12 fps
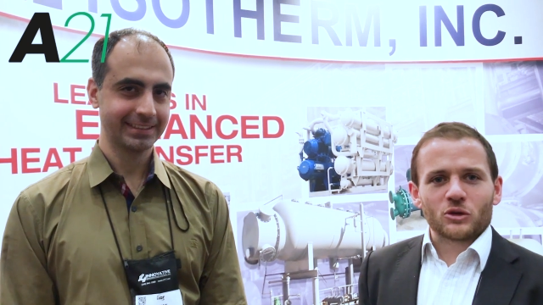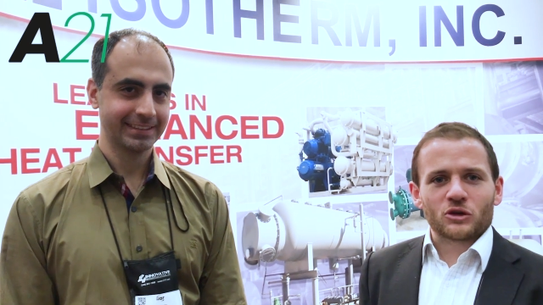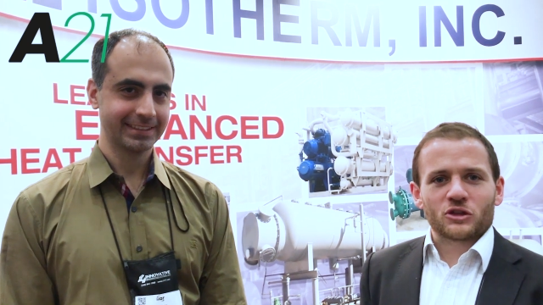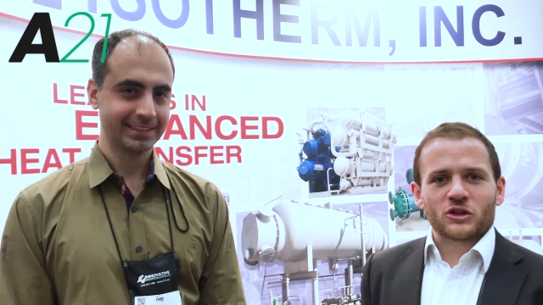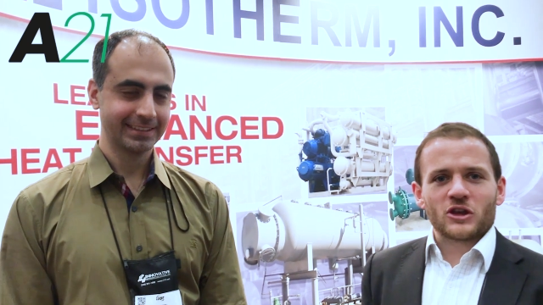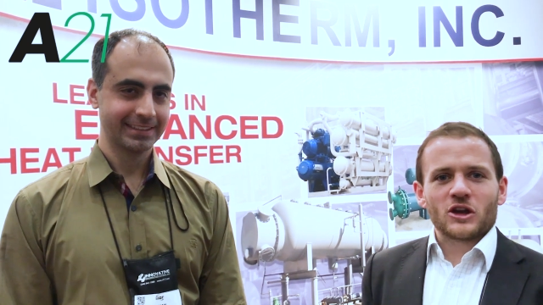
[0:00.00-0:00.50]

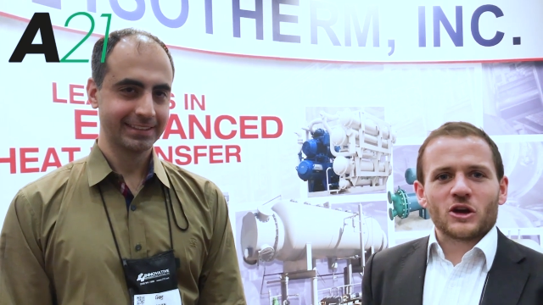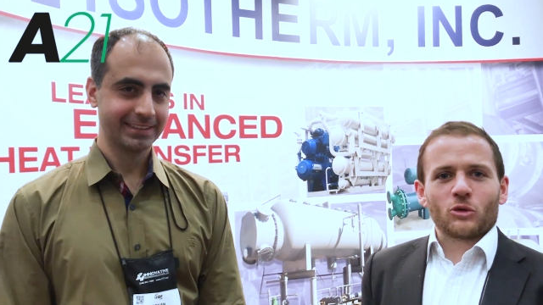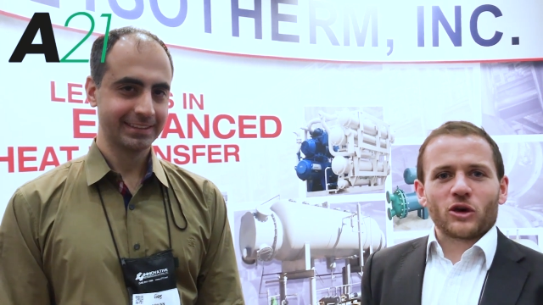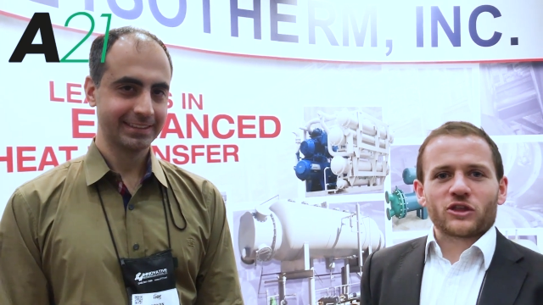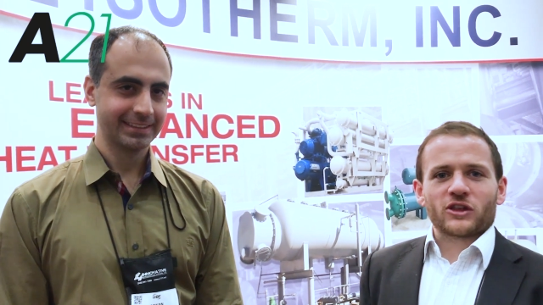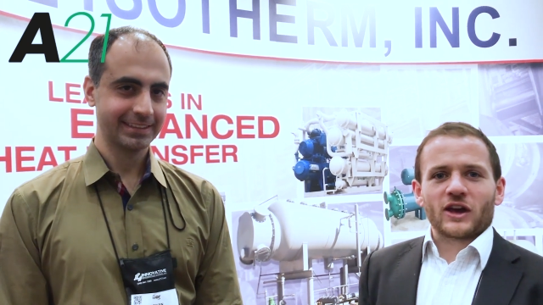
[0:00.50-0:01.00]
Speaker 1: booth
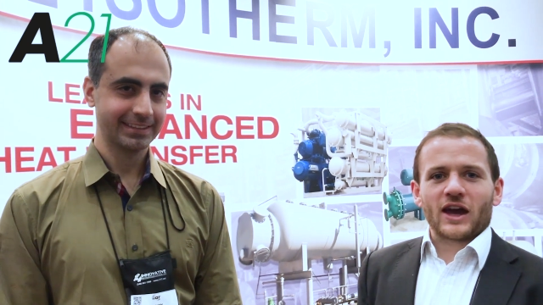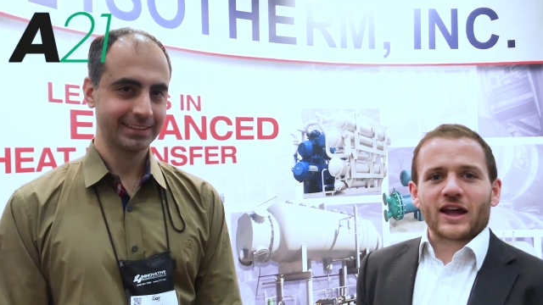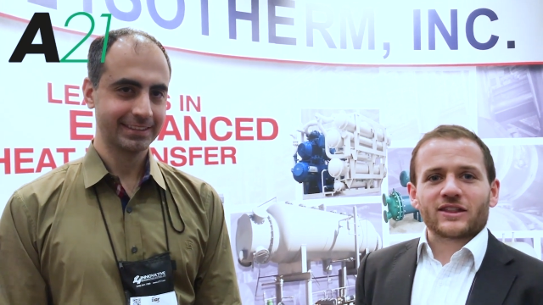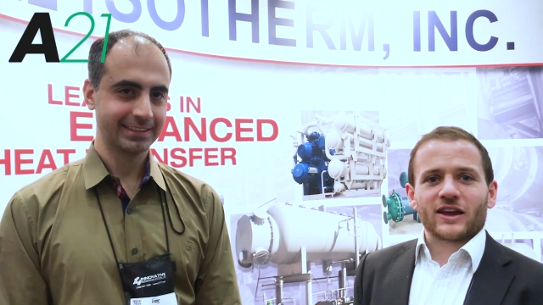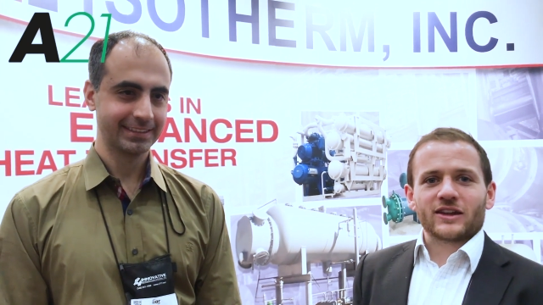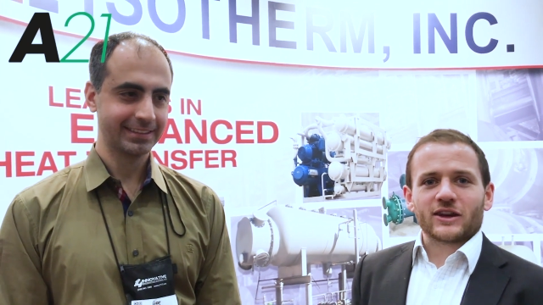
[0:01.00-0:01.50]
with uh,
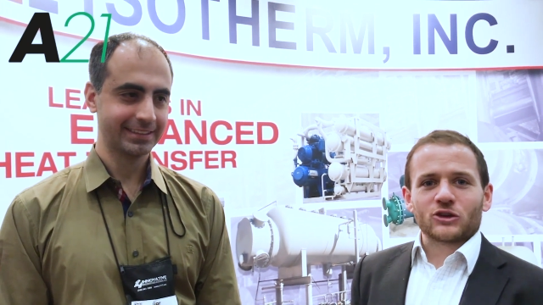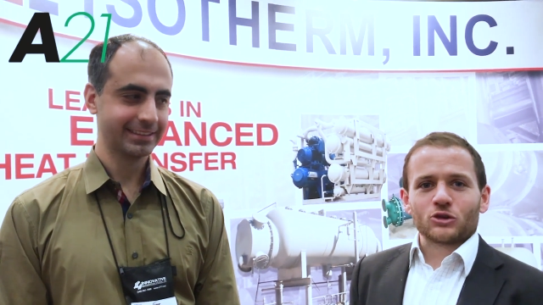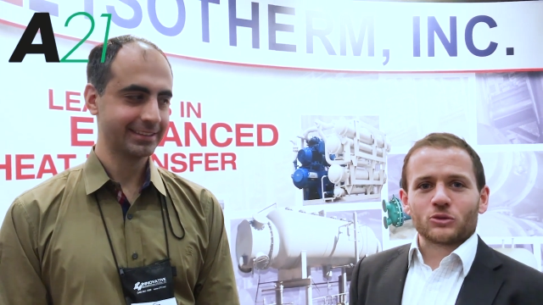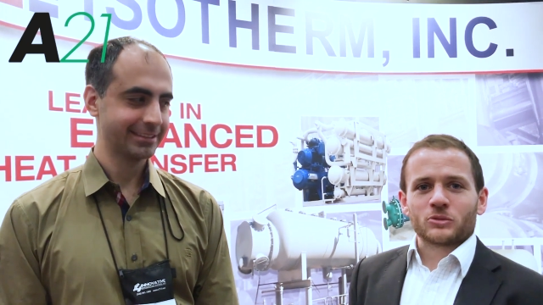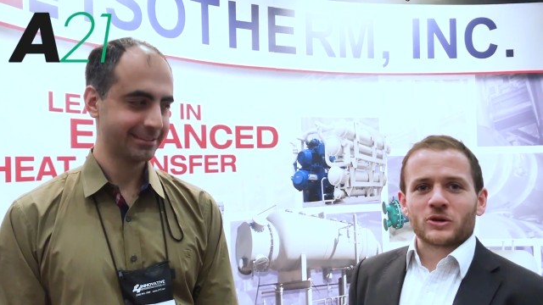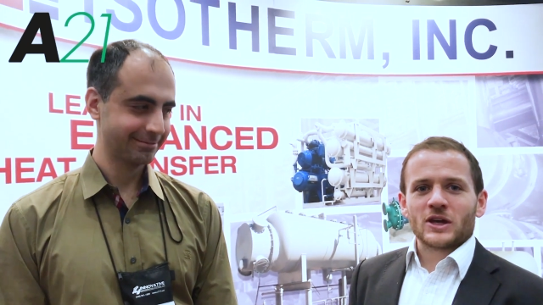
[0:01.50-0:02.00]
Adnan Ayub.